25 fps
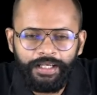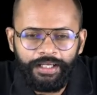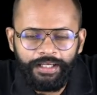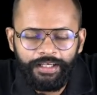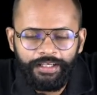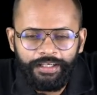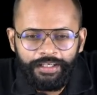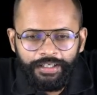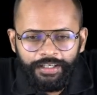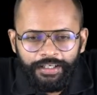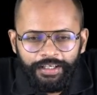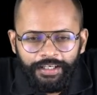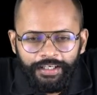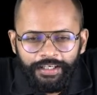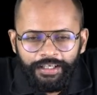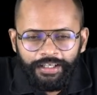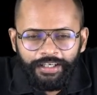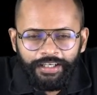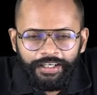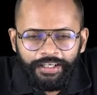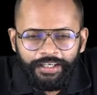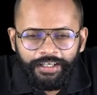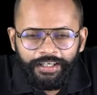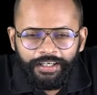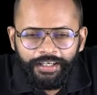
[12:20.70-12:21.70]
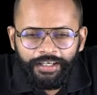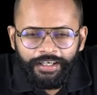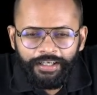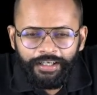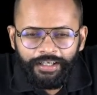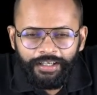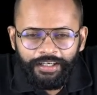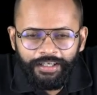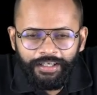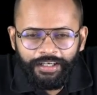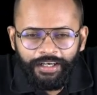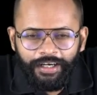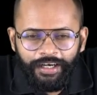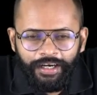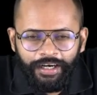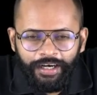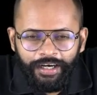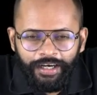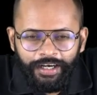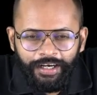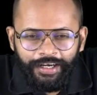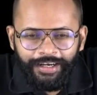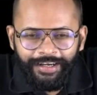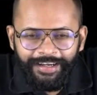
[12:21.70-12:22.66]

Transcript: (no one is talking)